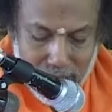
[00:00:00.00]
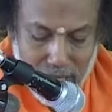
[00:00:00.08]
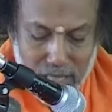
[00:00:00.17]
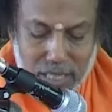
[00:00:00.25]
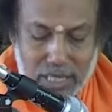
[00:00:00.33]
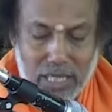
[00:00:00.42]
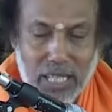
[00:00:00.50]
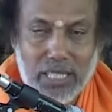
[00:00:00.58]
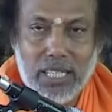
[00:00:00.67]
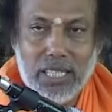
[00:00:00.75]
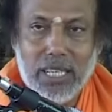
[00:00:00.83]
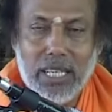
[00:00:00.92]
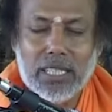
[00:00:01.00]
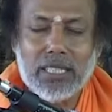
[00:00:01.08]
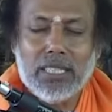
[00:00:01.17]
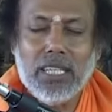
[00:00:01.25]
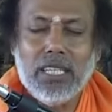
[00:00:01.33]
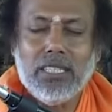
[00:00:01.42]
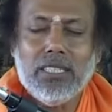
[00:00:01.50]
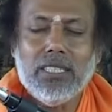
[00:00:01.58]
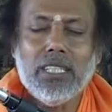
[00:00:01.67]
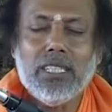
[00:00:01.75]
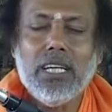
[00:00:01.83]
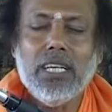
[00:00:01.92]
yasajjate
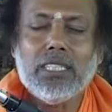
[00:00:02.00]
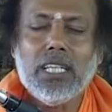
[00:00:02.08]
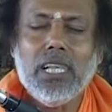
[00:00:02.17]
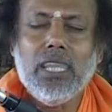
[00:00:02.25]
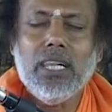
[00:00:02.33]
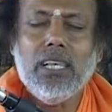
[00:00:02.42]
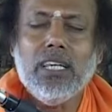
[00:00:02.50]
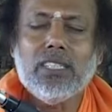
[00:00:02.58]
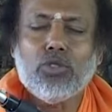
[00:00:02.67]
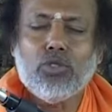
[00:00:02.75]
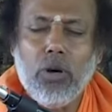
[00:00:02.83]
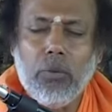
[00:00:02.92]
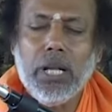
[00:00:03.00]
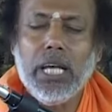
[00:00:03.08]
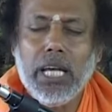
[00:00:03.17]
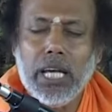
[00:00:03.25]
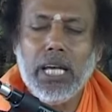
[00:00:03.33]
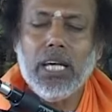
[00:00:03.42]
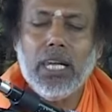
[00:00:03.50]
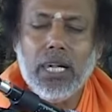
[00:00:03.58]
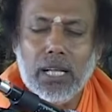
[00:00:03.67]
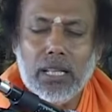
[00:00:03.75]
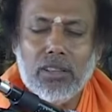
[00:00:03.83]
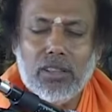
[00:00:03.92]
sa swamane na
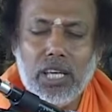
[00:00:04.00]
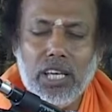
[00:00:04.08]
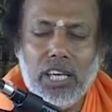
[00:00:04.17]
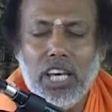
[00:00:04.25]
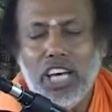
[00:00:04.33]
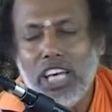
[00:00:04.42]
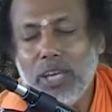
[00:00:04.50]
hanti.